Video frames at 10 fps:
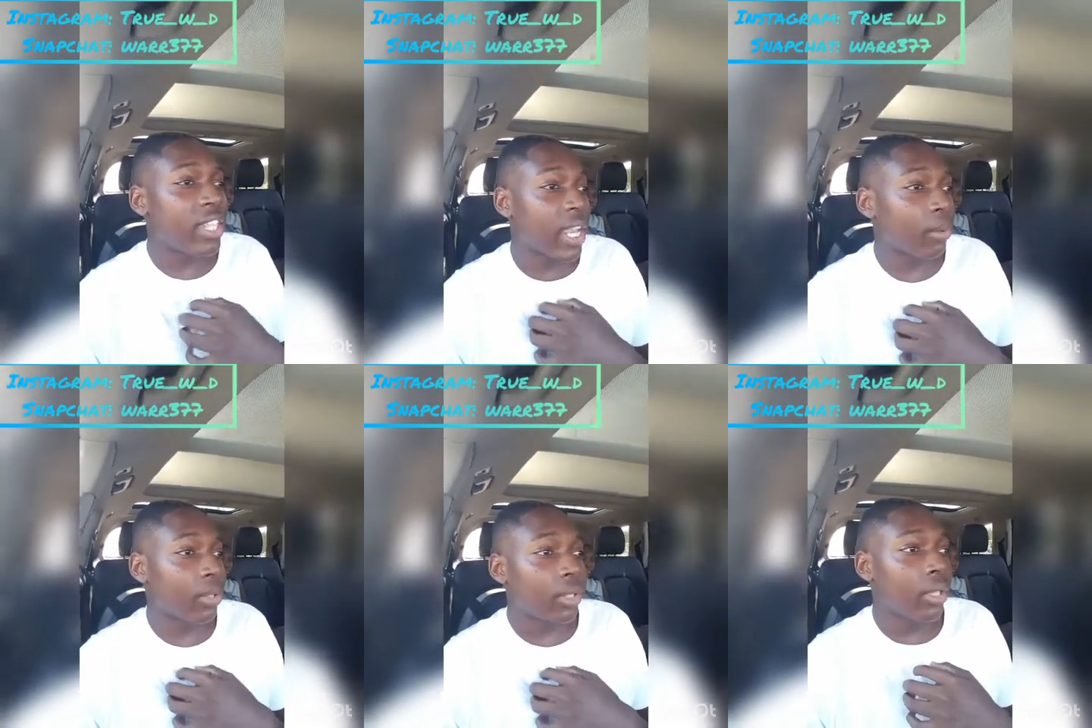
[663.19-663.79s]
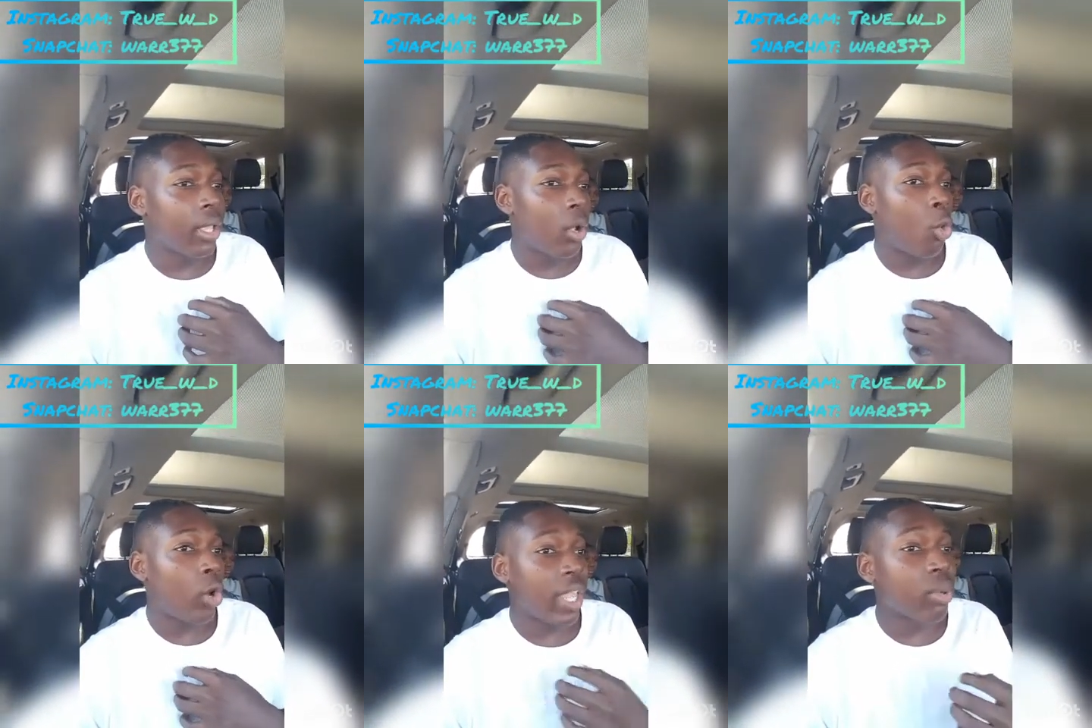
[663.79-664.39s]
think,
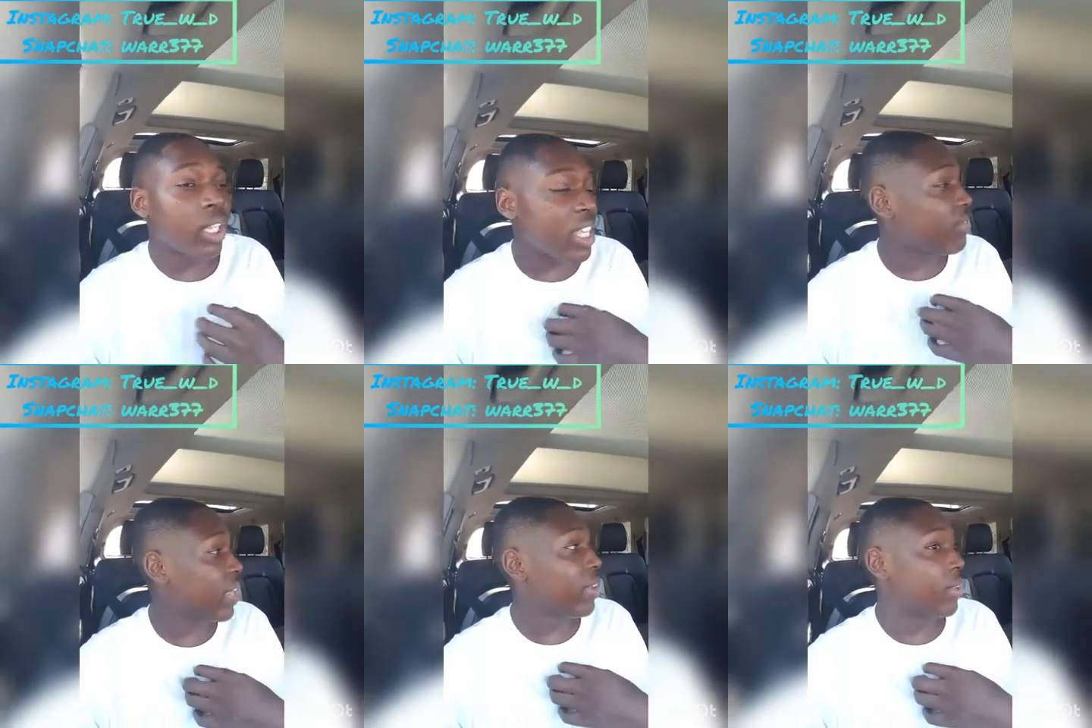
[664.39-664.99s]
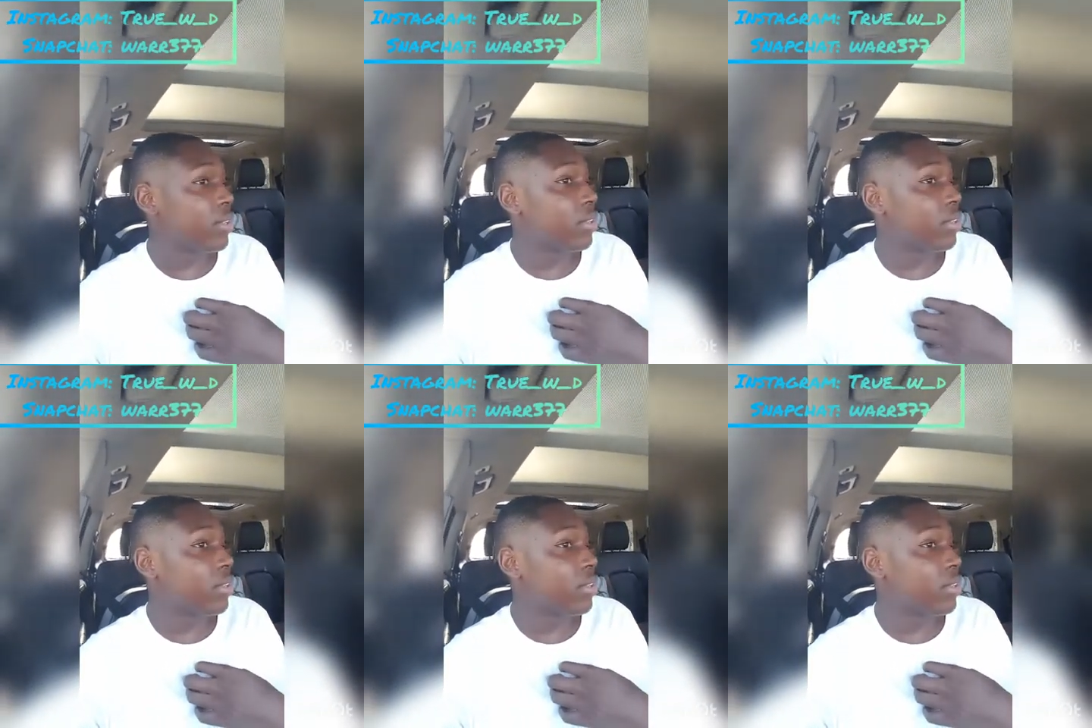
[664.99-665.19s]
or they believe in,